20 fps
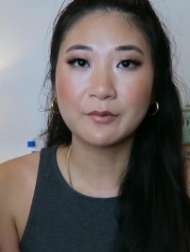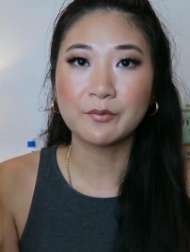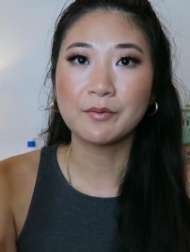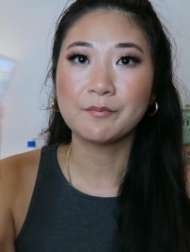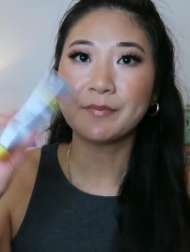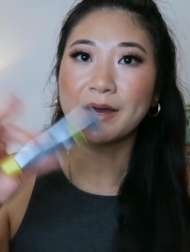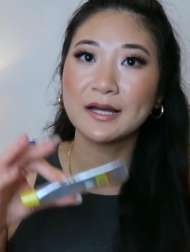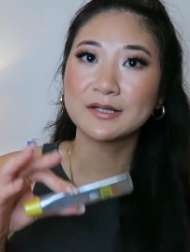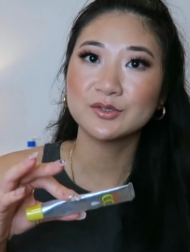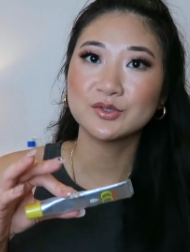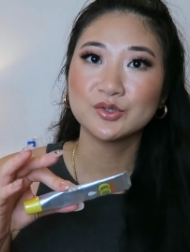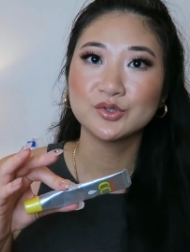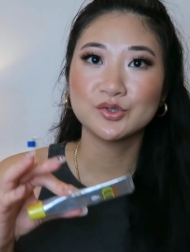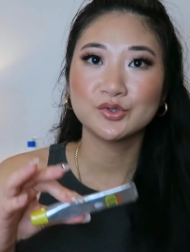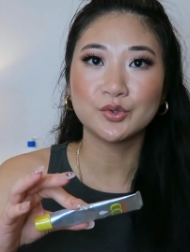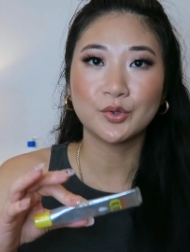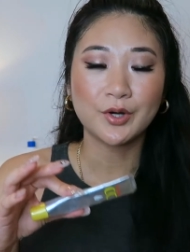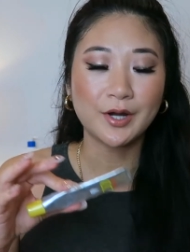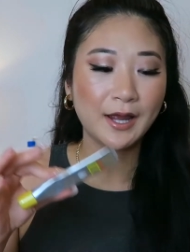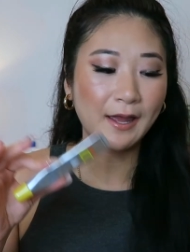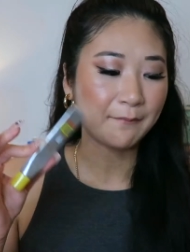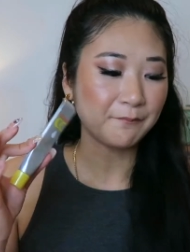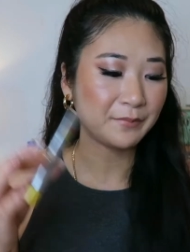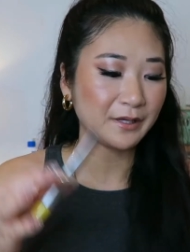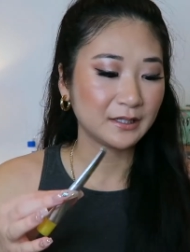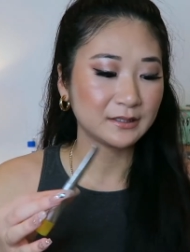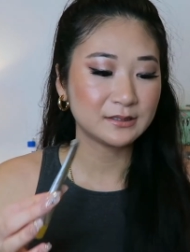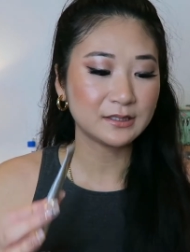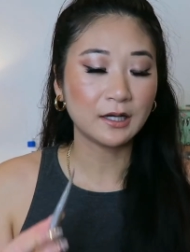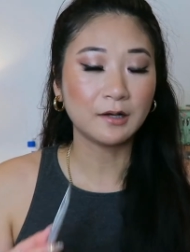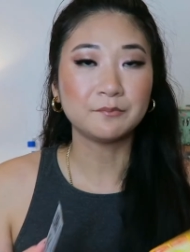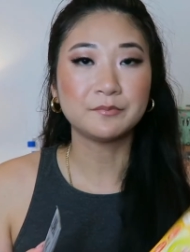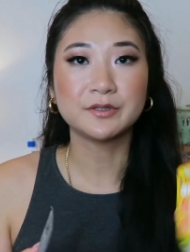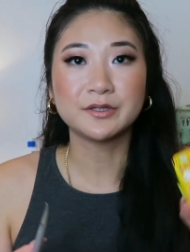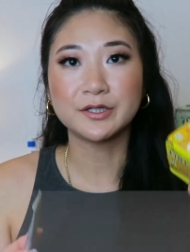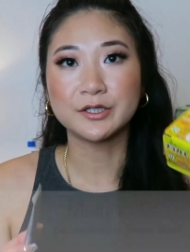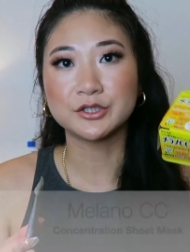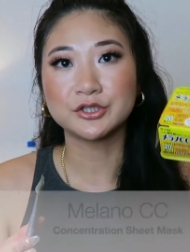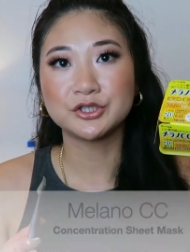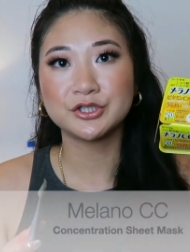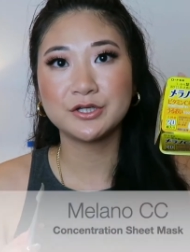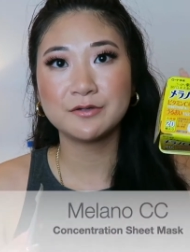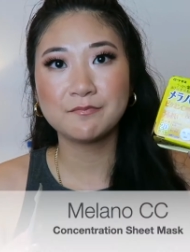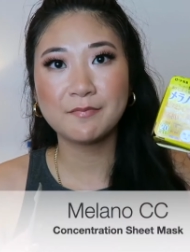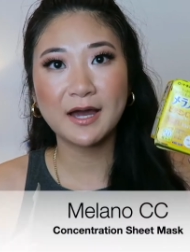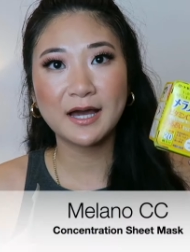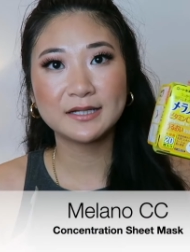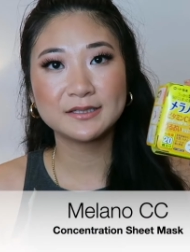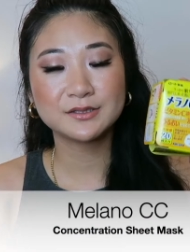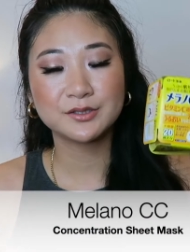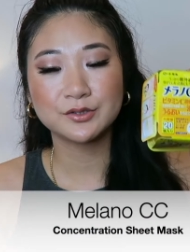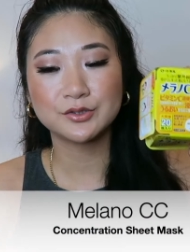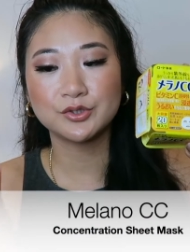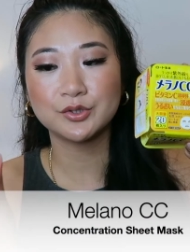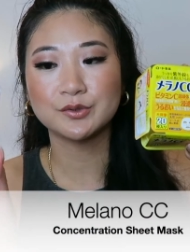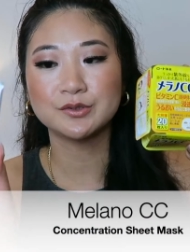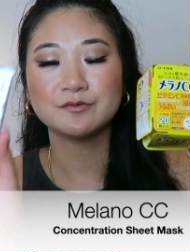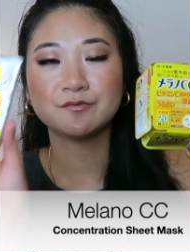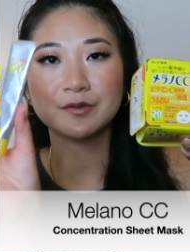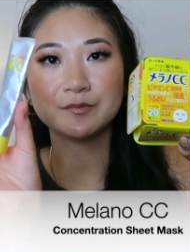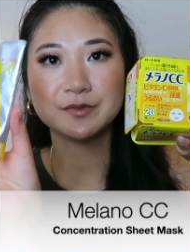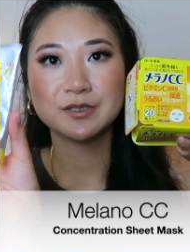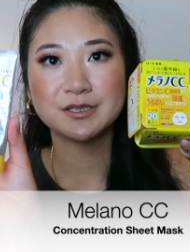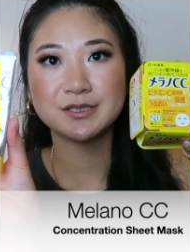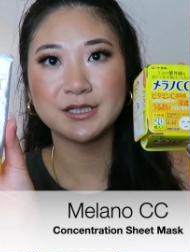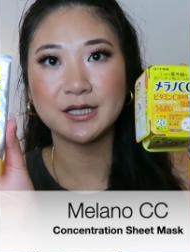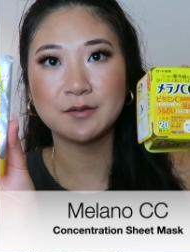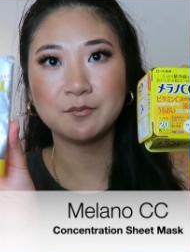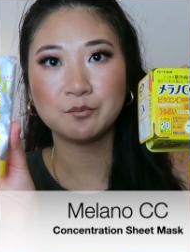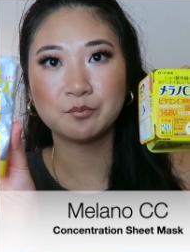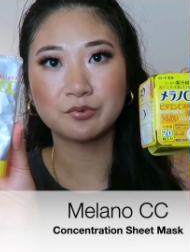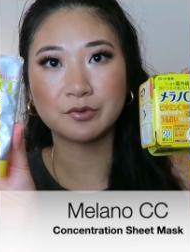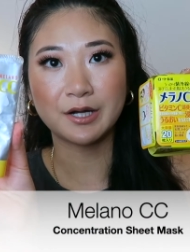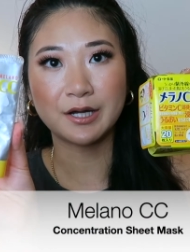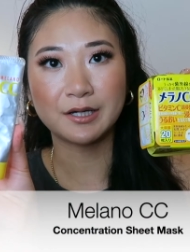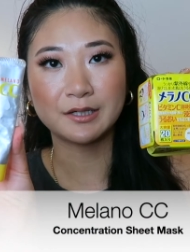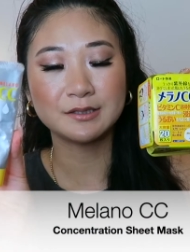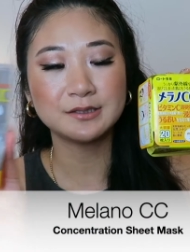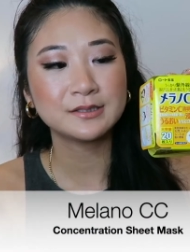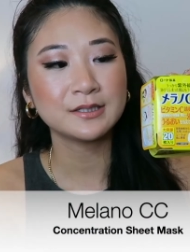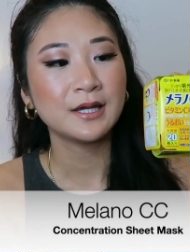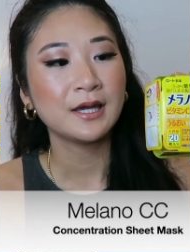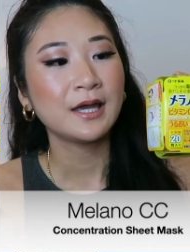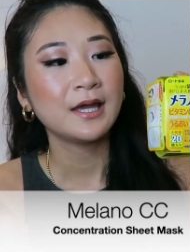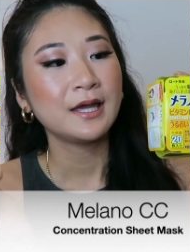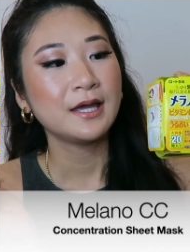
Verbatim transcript: I went back to the store and picked up their sheet mask. So it's from the same brand.